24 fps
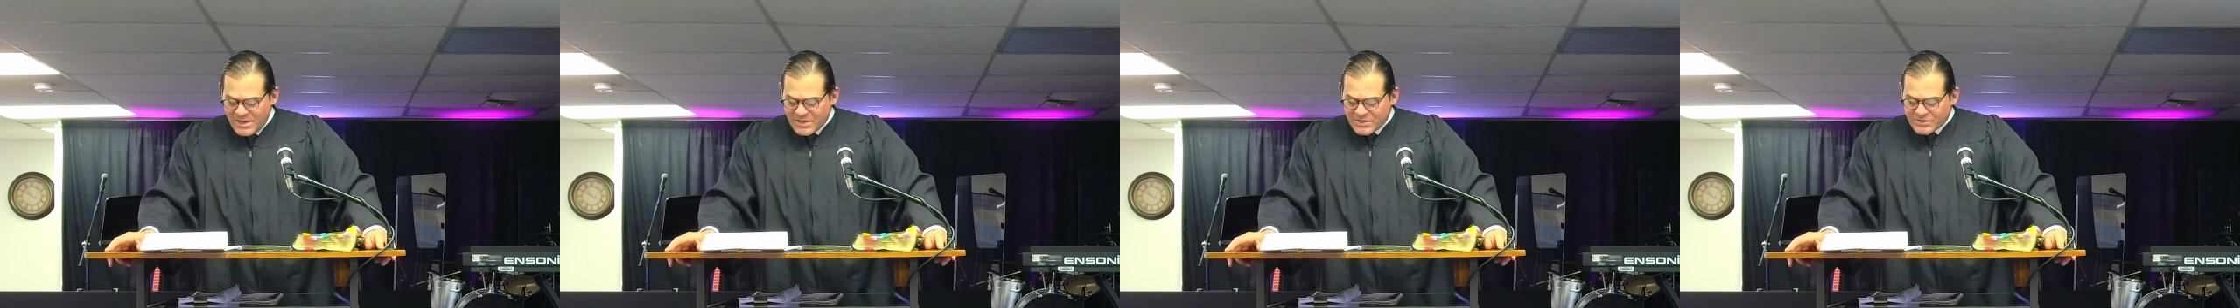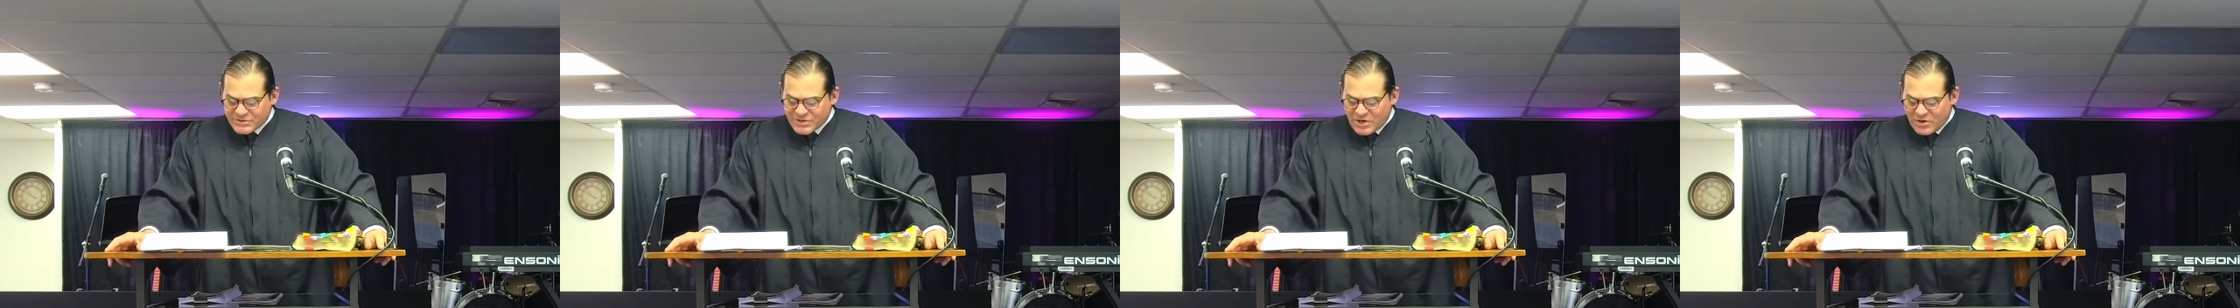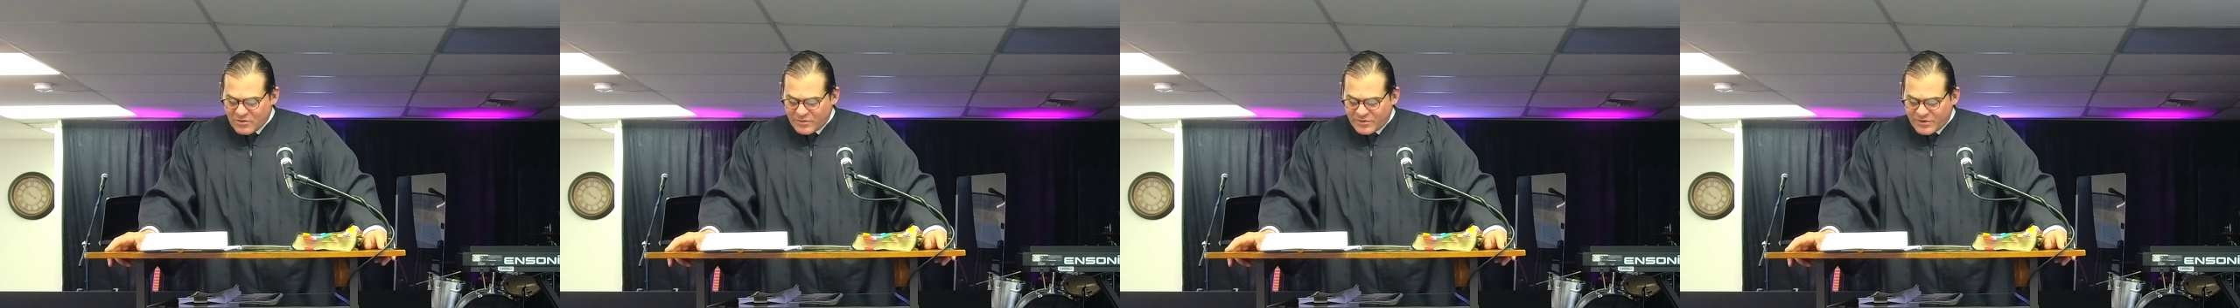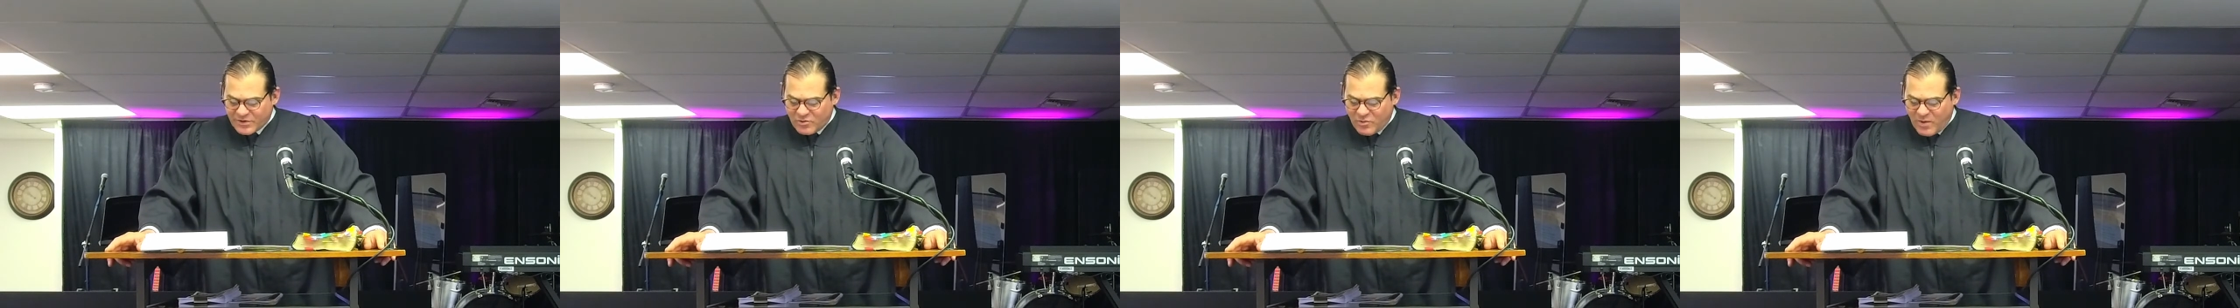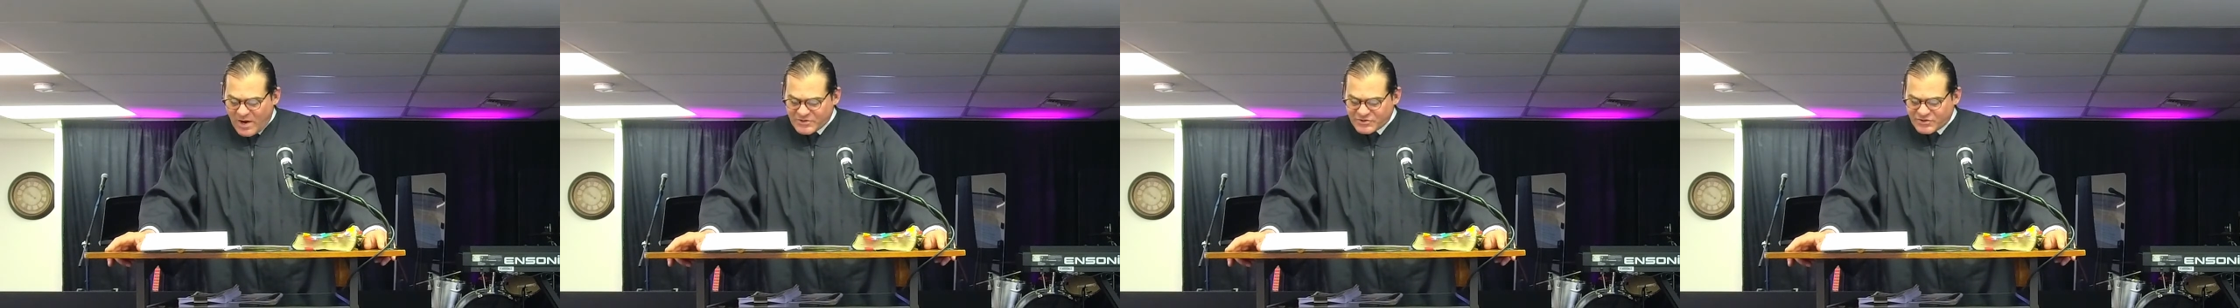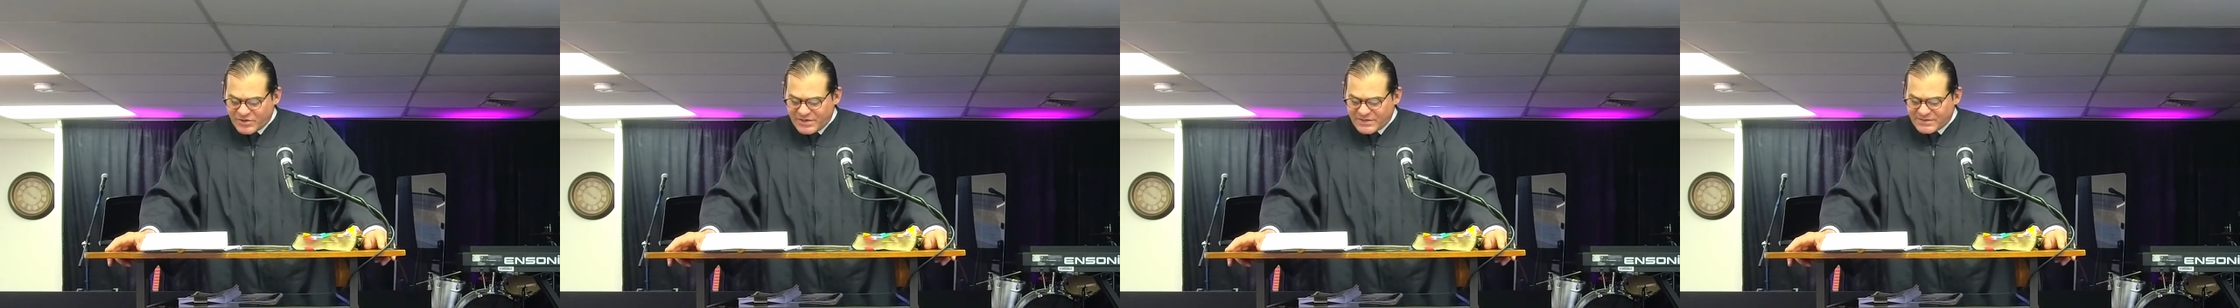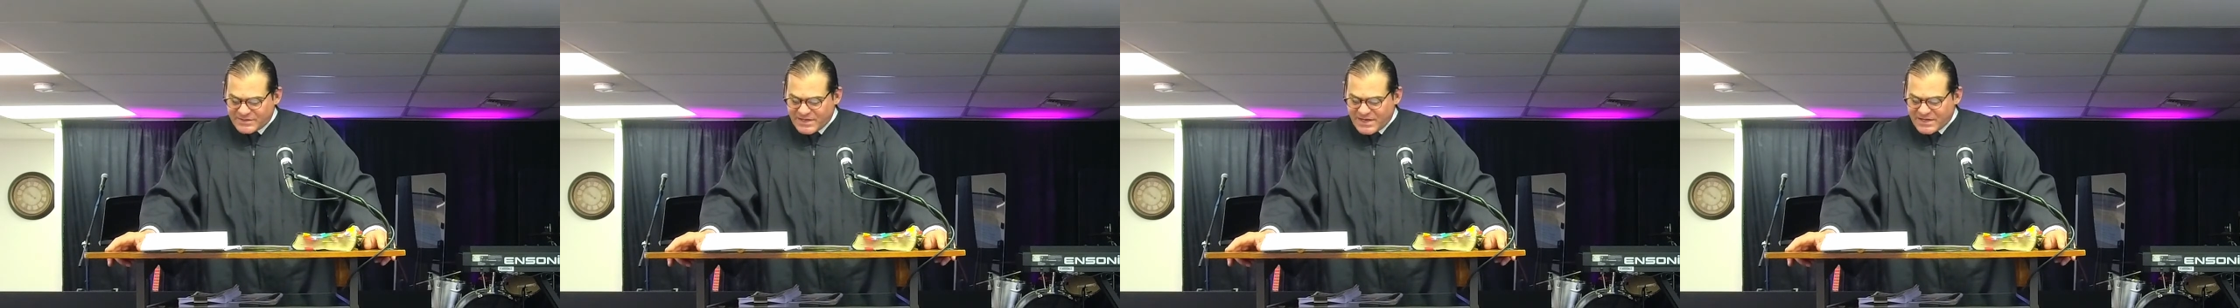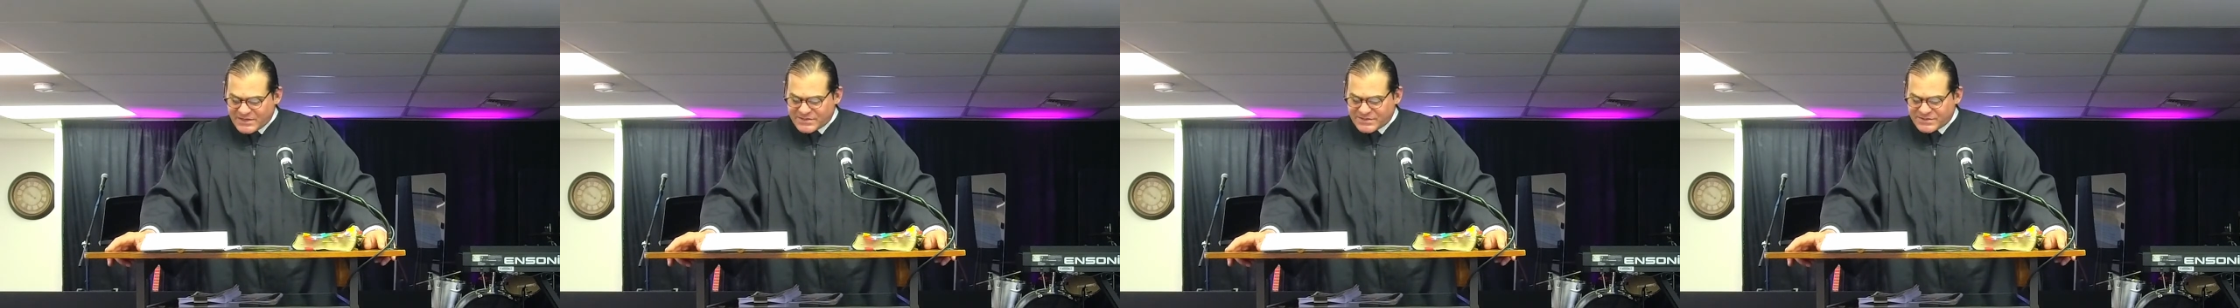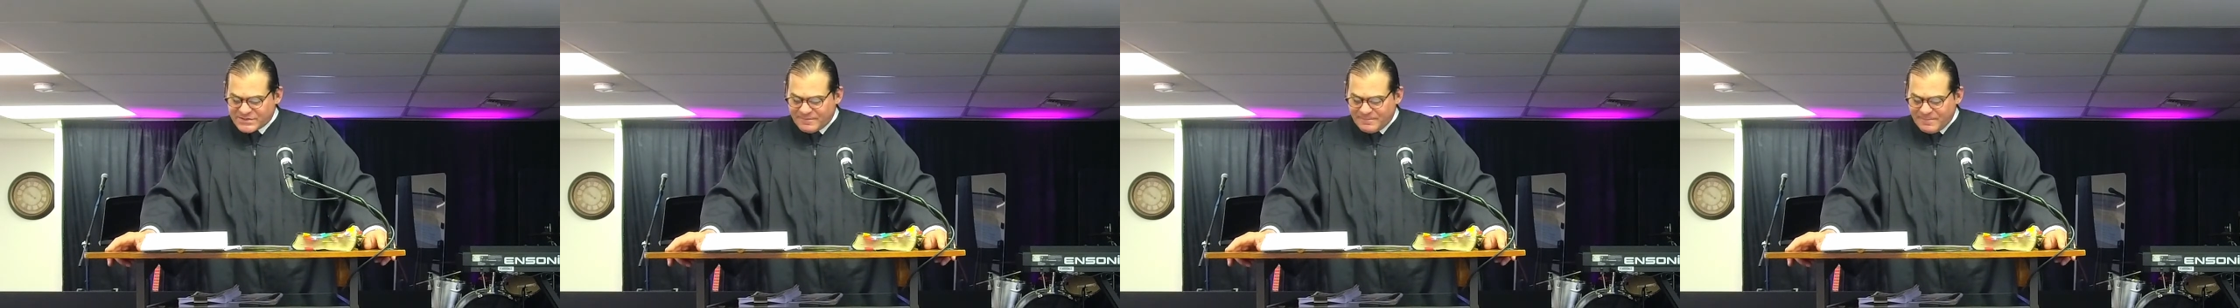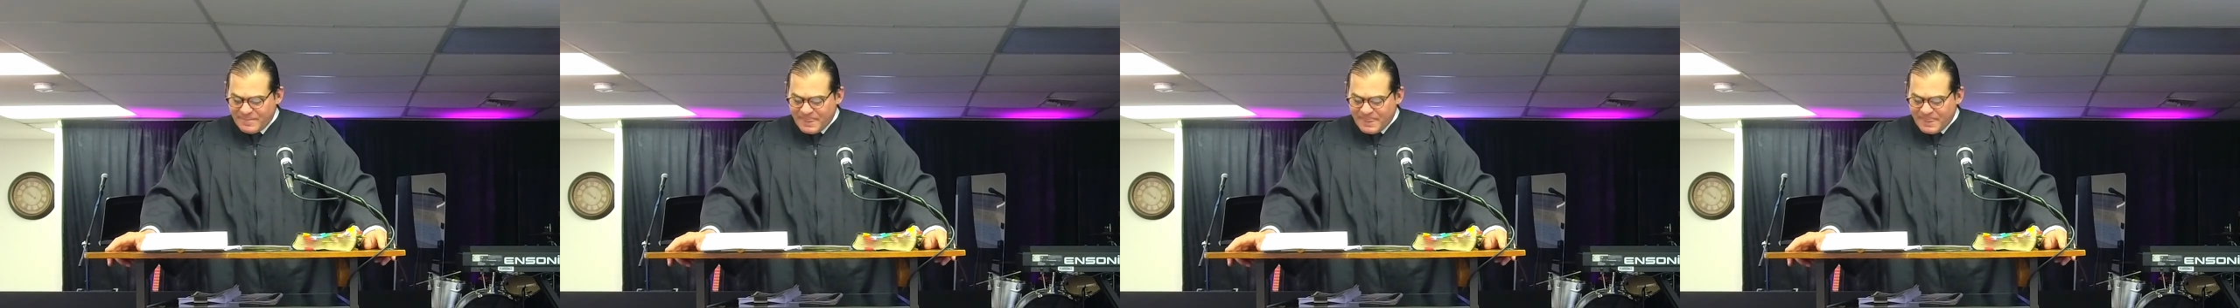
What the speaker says: So the question is this.